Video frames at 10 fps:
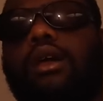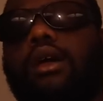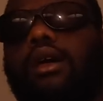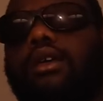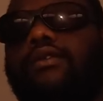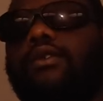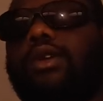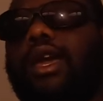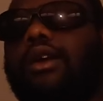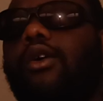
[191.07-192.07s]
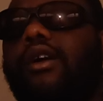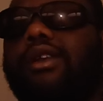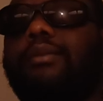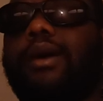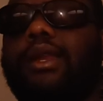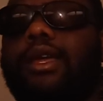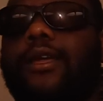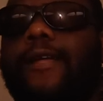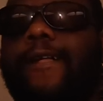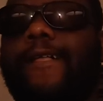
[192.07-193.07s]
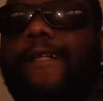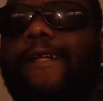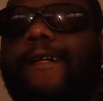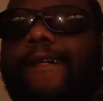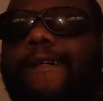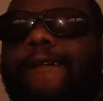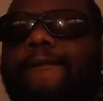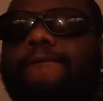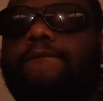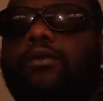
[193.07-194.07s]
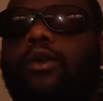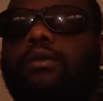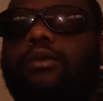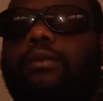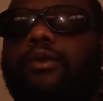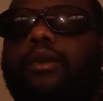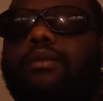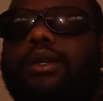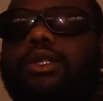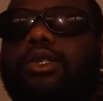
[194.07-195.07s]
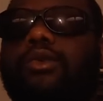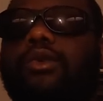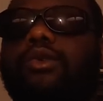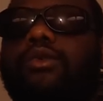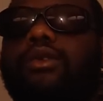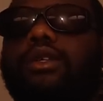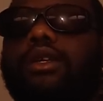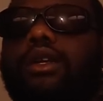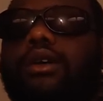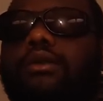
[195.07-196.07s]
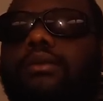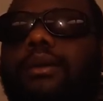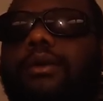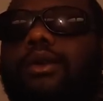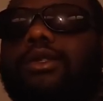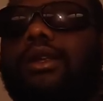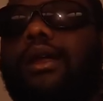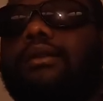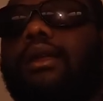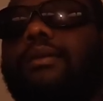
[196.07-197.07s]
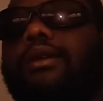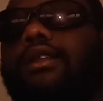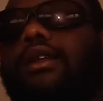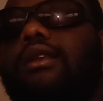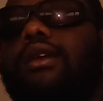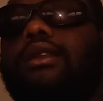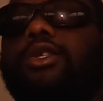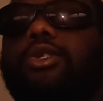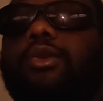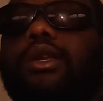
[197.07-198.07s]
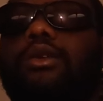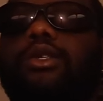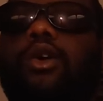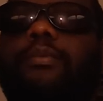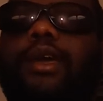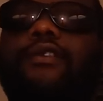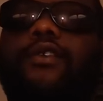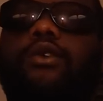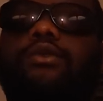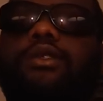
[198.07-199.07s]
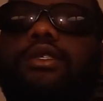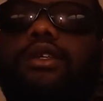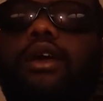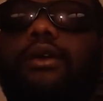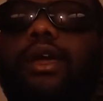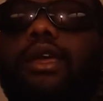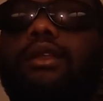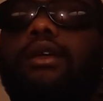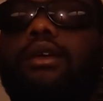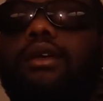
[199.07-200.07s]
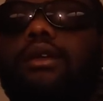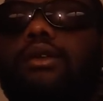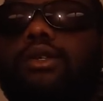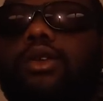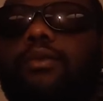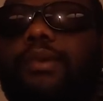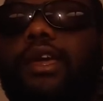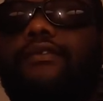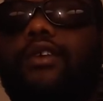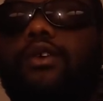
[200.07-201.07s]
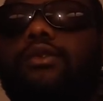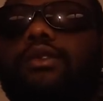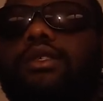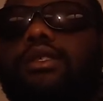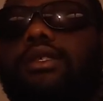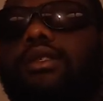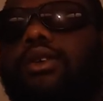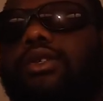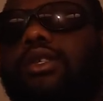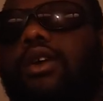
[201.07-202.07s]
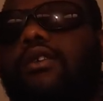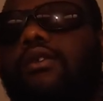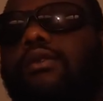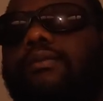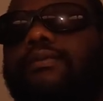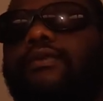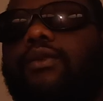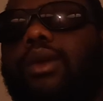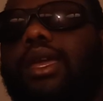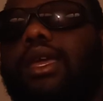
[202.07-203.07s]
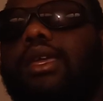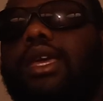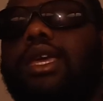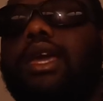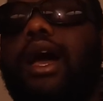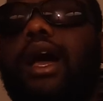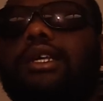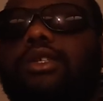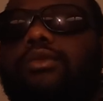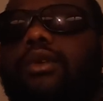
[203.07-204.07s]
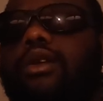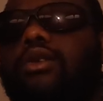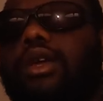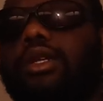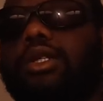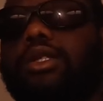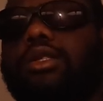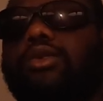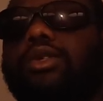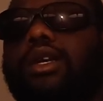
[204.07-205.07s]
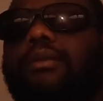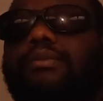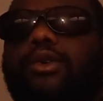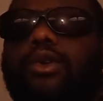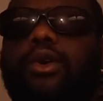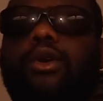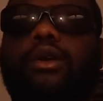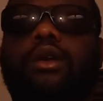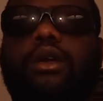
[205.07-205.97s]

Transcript: uh, if you can't call anybody, uh, you're you're pretty much screwed. You know, I mean, there's not. I mean, in in the street, there's no payphones. All right. There's no payphones. There's no free kiosk where you can just use a computer.